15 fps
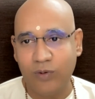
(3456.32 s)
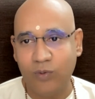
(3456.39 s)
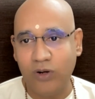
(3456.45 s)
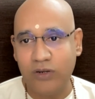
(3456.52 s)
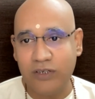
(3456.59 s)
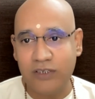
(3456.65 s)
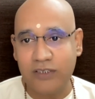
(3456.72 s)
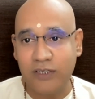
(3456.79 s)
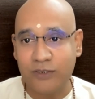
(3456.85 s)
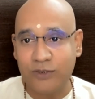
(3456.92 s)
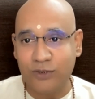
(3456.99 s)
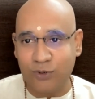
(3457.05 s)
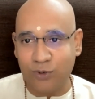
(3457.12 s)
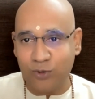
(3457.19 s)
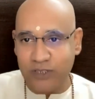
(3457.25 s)
What a
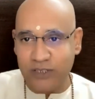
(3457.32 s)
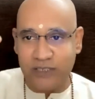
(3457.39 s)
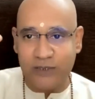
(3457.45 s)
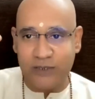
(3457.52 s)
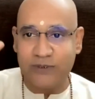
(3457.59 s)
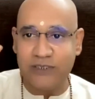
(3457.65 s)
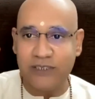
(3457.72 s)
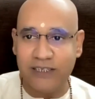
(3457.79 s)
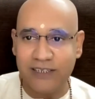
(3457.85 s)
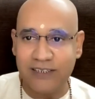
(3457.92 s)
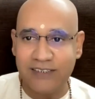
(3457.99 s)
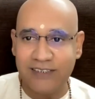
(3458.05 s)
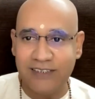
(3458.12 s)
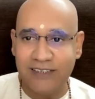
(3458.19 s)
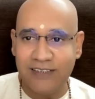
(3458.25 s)
touchstone he gives there.
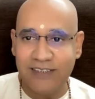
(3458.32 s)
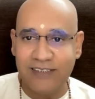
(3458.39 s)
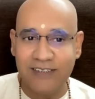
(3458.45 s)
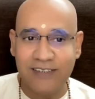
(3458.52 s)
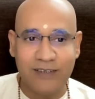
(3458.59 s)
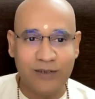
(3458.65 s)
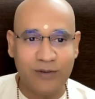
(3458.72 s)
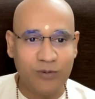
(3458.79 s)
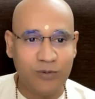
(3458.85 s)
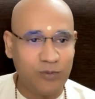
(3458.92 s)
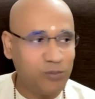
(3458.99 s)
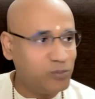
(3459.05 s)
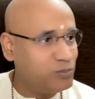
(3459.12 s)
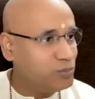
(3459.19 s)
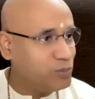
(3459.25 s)

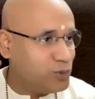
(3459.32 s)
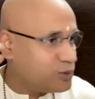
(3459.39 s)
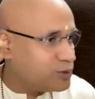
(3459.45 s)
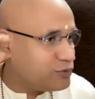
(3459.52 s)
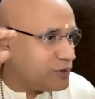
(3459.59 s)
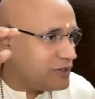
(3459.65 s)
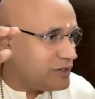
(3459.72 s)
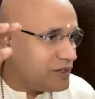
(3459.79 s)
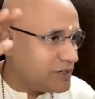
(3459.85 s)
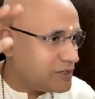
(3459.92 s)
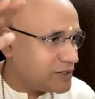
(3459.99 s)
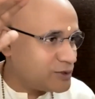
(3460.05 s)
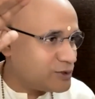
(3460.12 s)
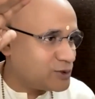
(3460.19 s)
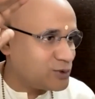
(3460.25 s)
Beautiful
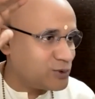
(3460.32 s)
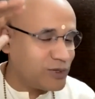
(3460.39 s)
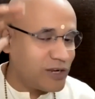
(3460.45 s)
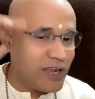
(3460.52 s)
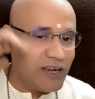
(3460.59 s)
touchstone.